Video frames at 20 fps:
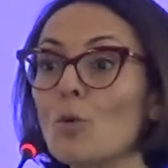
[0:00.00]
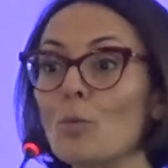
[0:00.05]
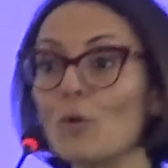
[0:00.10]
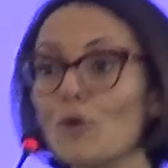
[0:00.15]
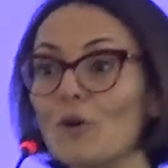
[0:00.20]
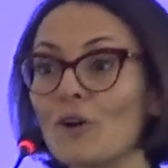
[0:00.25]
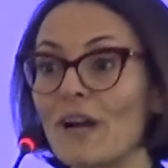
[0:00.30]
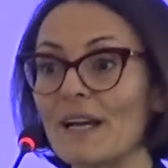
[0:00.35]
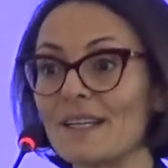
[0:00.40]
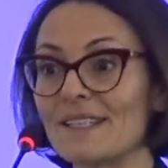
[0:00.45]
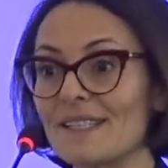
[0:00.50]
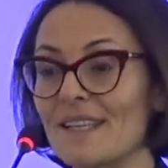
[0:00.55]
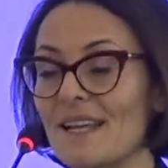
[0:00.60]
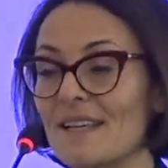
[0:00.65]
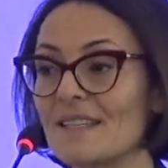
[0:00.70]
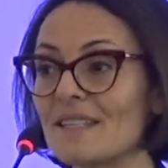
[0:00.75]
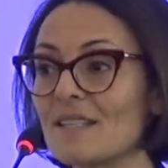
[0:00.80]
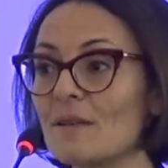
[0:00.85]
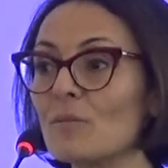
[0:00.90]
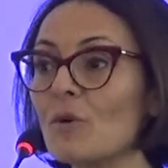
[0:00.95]
more
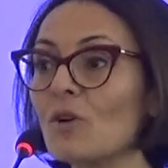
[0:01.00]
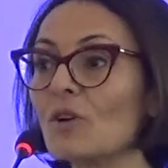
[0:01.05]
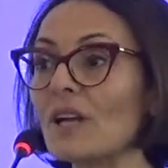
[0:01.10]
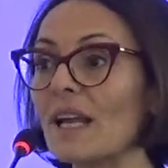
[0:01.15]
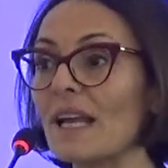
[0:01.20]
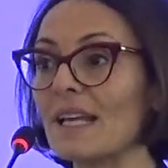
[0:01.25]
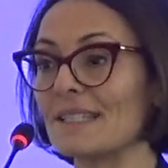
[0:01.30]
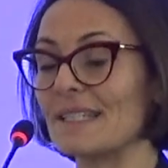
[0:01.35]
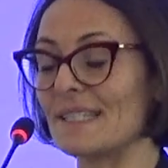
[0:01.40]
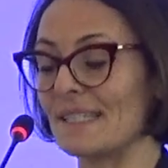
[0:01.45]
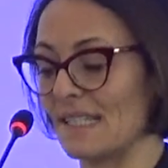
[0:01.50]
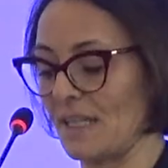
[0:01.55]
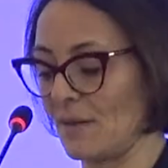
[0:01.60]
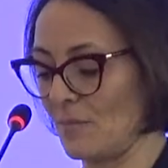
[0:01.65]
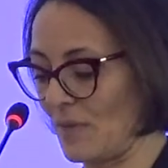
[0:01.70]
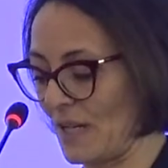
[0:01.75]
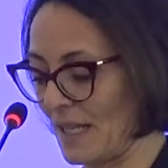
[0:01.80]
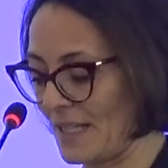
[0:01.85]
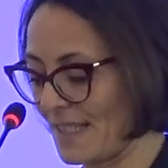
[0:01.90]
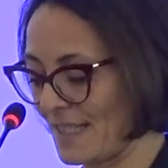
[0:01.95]
accessible and
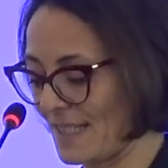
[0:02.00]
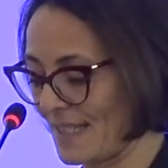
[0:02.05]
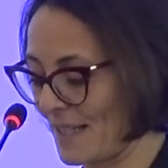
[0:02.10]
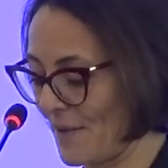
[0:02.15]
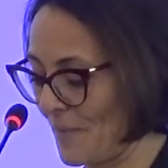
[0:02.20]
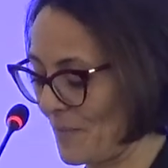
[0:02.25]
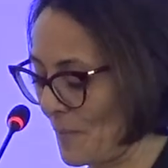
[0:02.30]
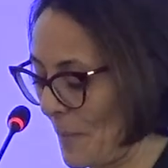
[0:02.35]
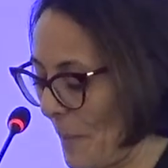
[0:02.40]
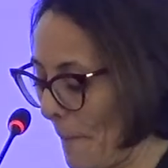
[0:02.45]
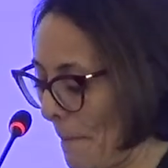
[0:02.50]
seamless.